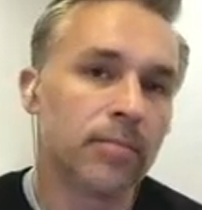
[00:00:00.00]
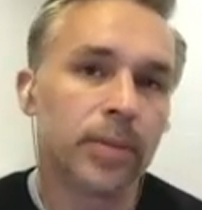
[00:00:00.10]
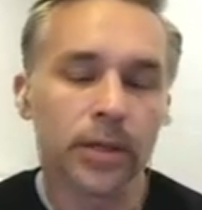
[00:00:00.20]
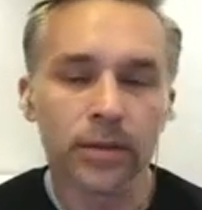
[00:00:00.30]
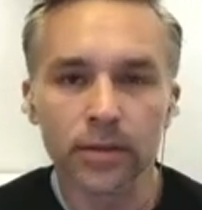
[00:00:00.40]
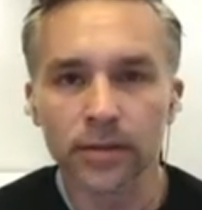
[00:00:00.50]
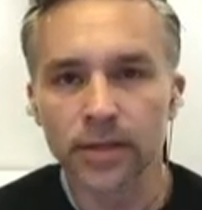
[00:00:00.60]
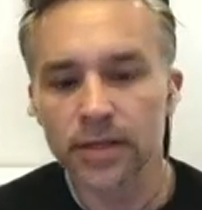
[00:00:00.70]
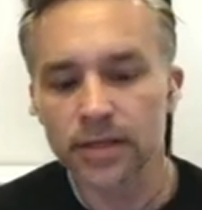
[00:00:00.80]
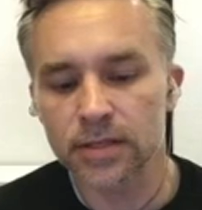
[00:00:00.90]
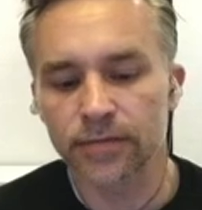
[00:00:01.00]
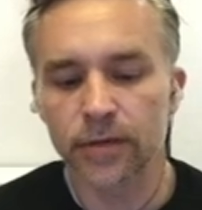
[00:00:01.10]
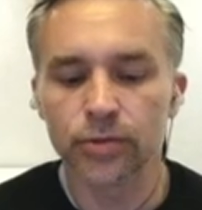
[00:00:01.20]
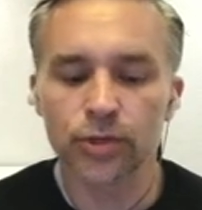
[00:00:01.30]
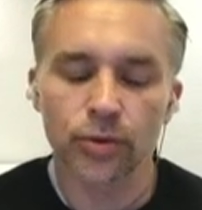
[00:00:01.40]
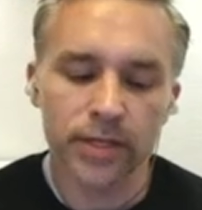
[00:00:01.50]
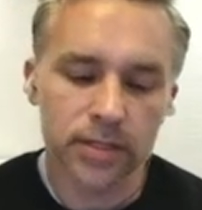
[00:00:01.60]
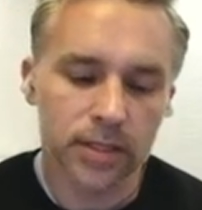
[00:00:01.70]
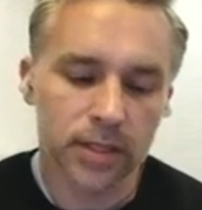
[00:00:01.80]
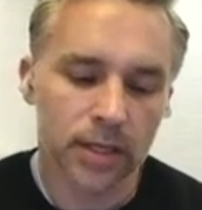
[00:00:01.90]
Build this
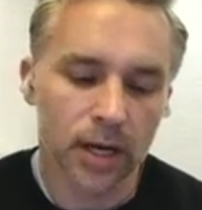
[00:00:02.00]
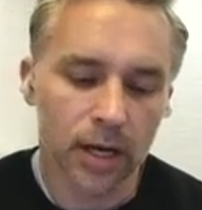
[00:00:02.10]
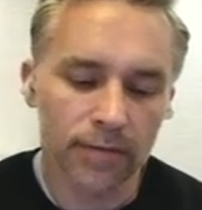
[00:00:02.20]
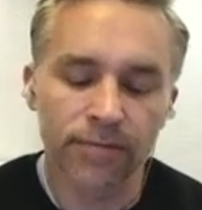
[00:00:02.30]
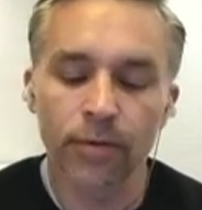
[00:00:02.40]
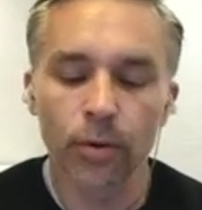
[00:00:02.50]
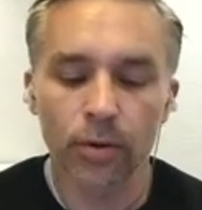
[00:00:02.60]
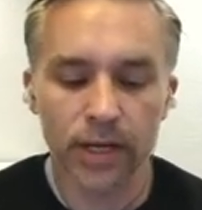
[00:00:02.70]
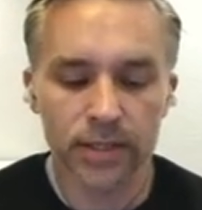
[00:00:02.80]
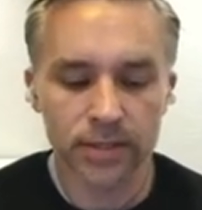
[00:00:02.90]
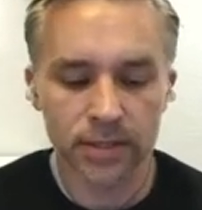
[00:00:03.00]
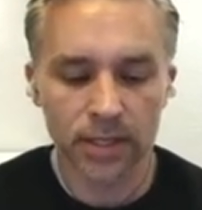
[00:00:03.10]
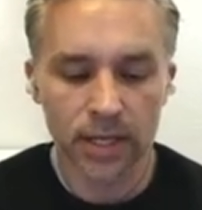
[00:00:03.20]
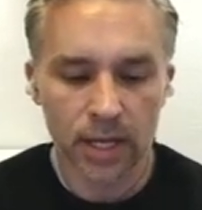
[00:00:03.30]
futuristic uh, forest.